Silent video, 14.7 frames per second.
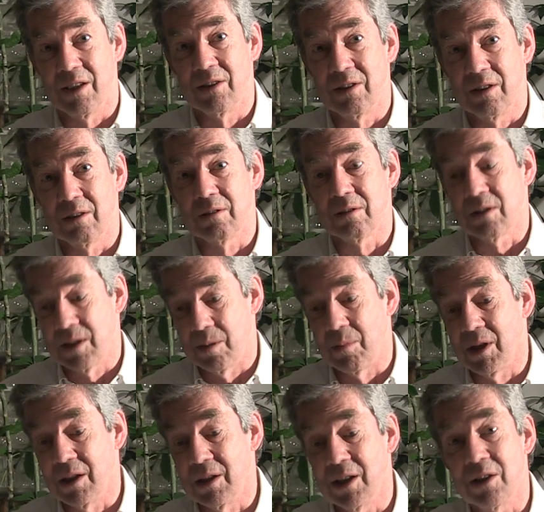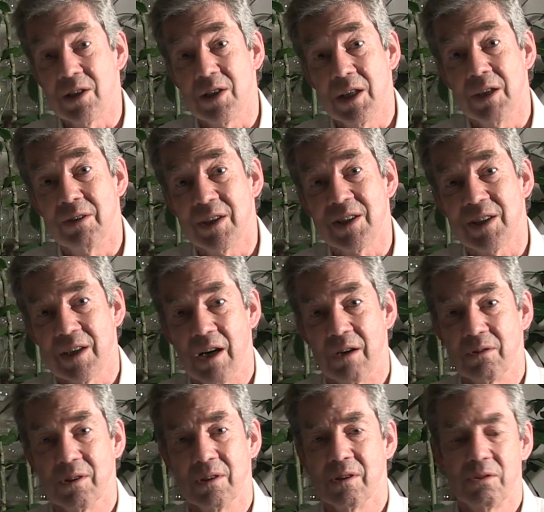until somebody did a serious
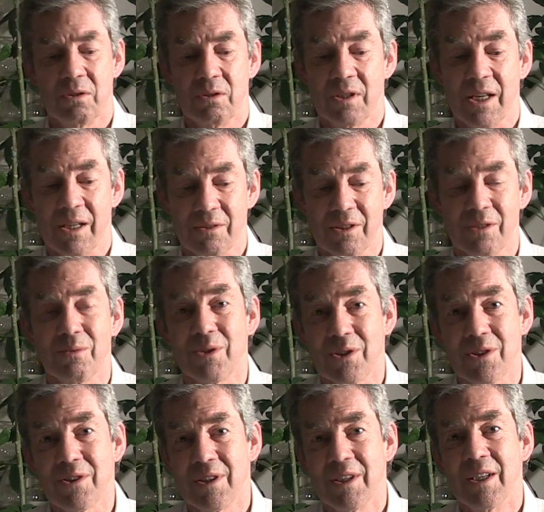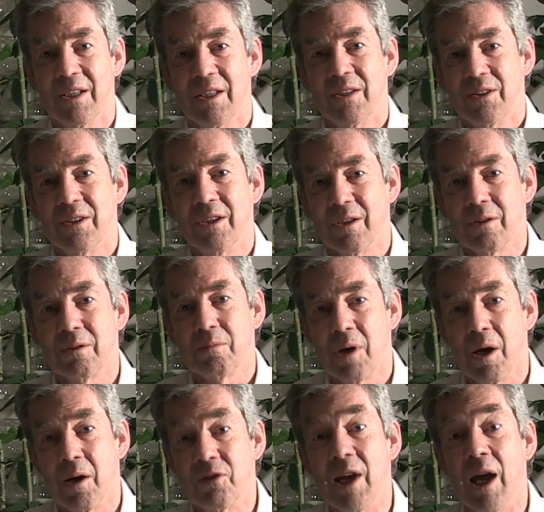count and it turned out it was, you know,
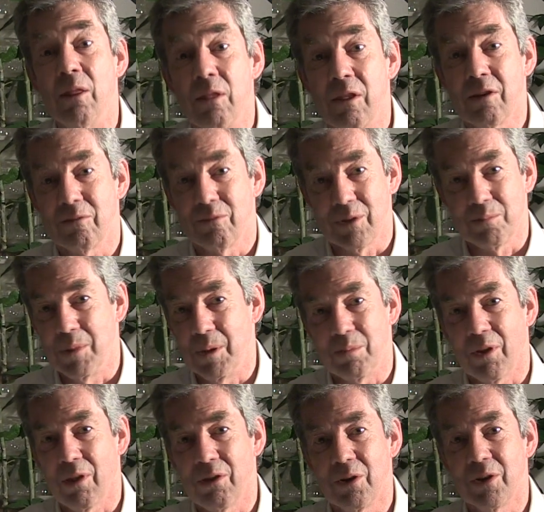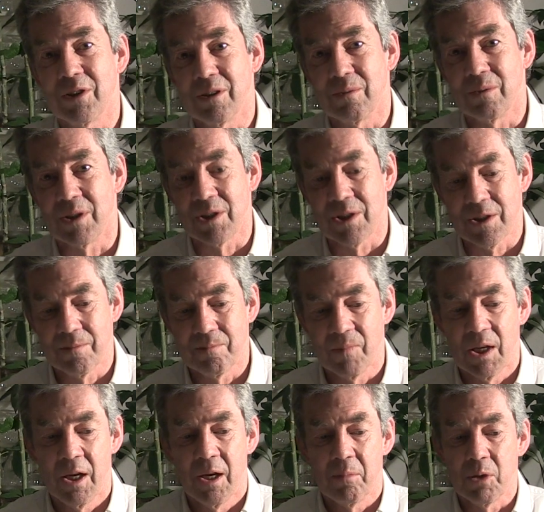a tenth of what people thought it was.
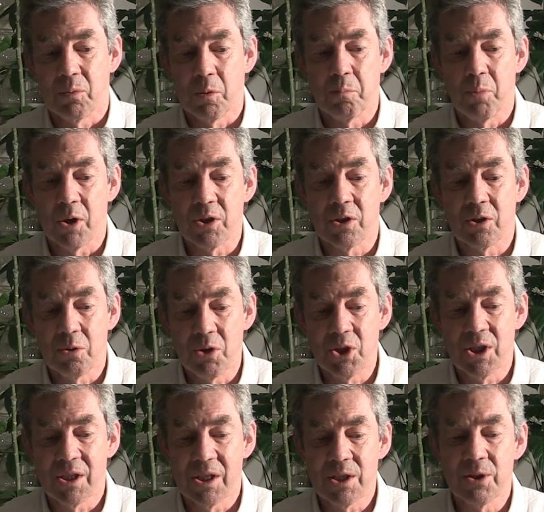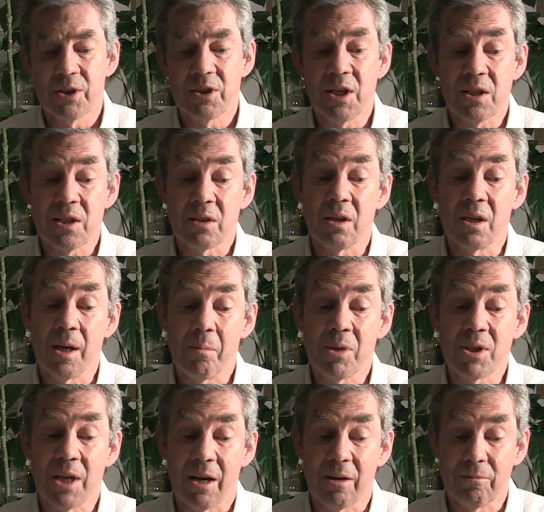But with prostitution, it's not just that the
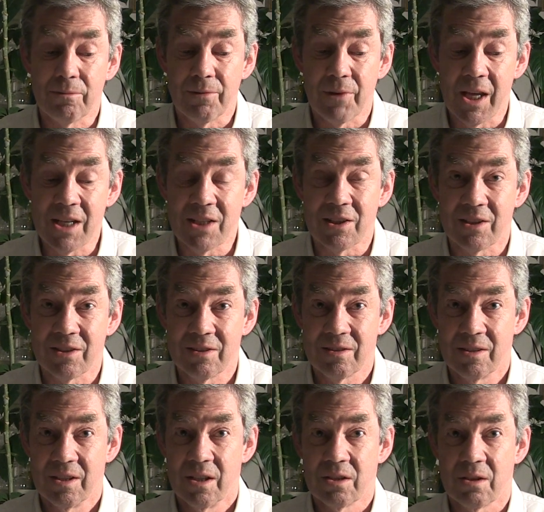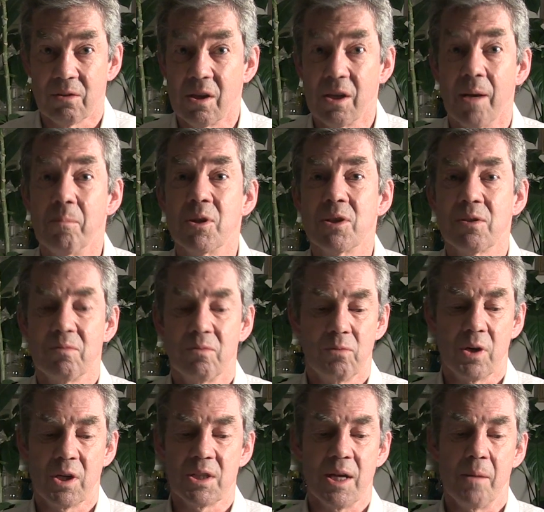numbers are inflated. So the numbers,
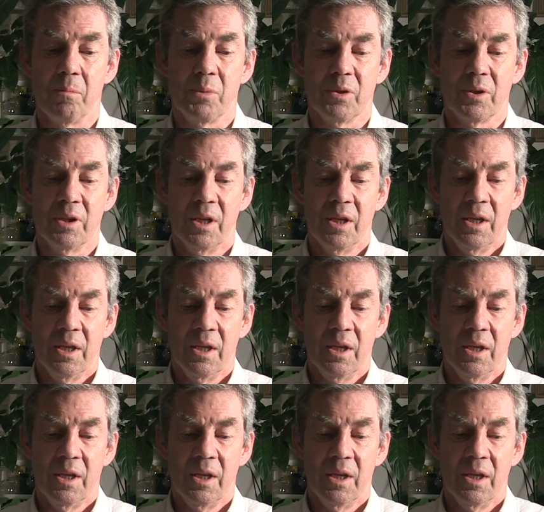for example,